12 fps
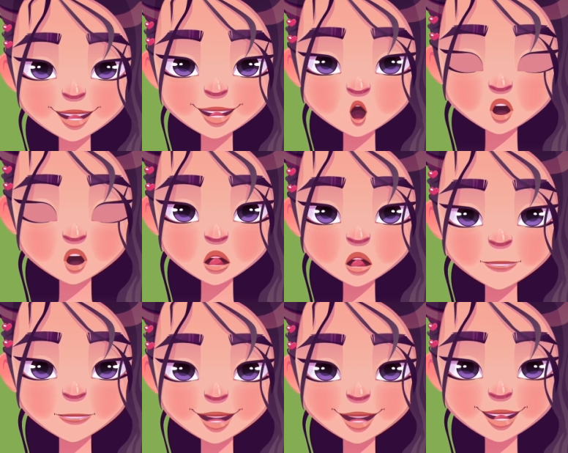while
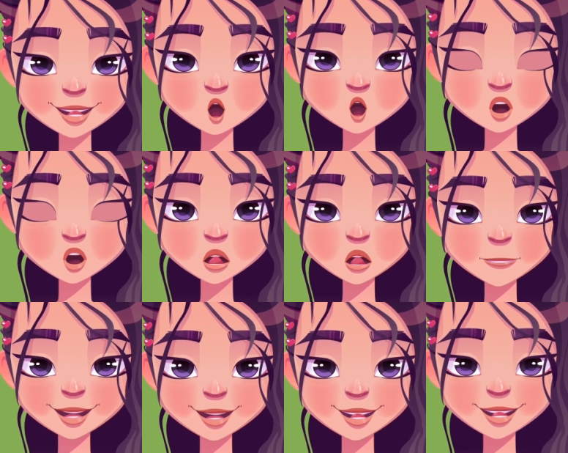realizing that their past
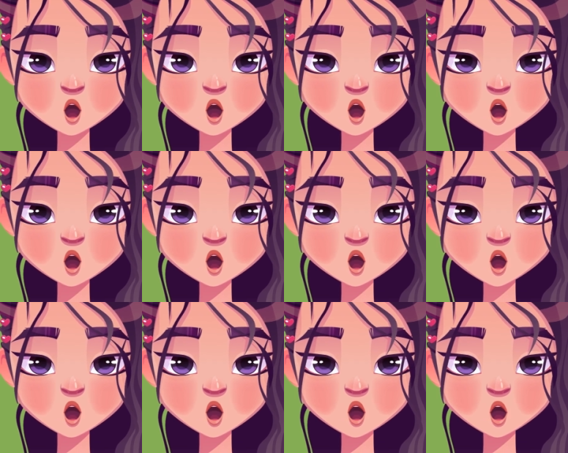lives